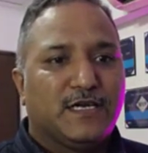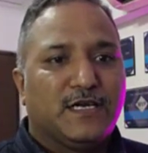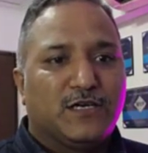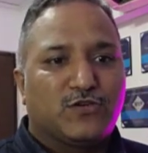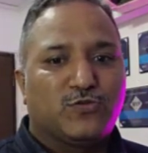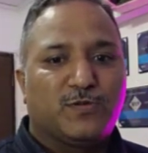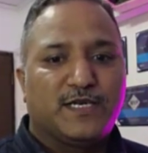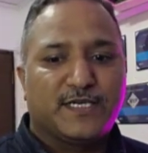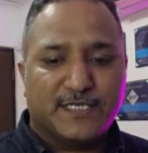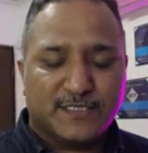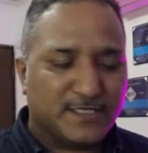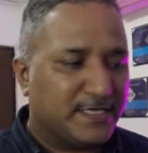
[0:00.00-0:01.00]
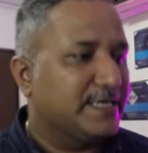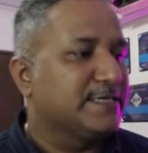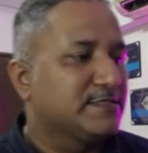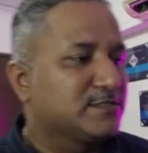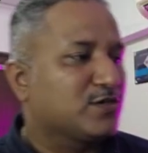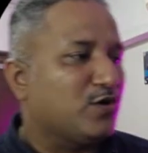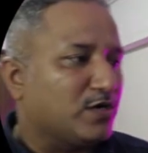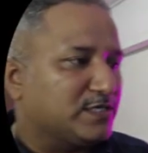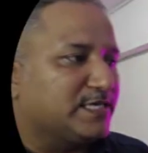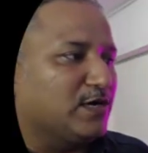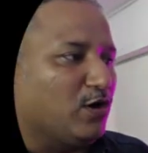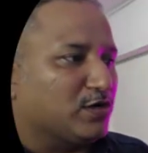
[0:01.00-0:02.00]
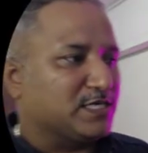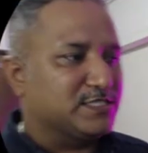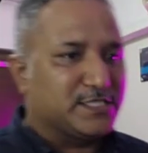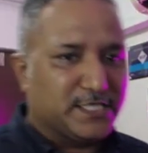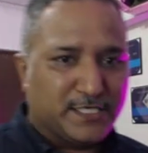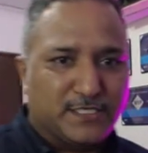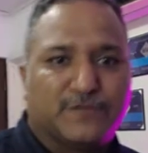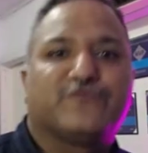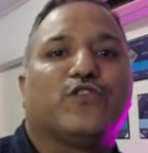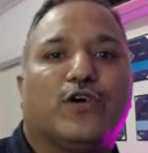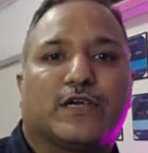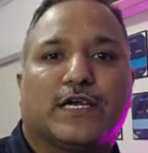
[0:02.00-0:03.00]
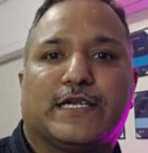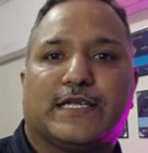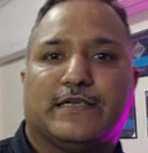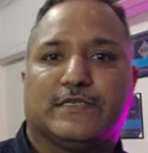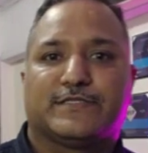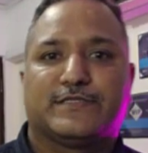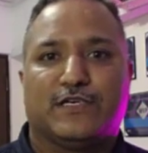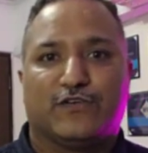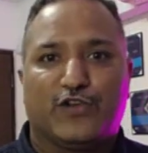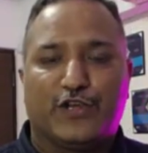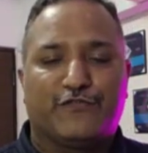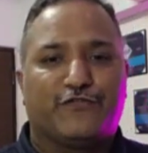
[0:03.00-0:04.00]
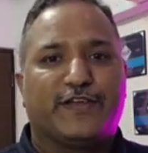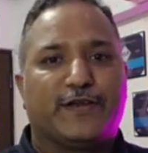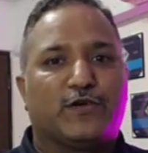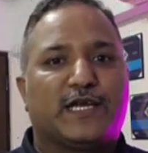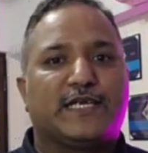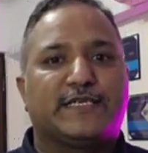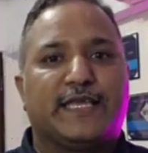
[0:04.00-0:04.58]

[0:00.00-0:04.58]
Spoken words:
Kubernetes is called the orchestrator for containers. Now, if we look at the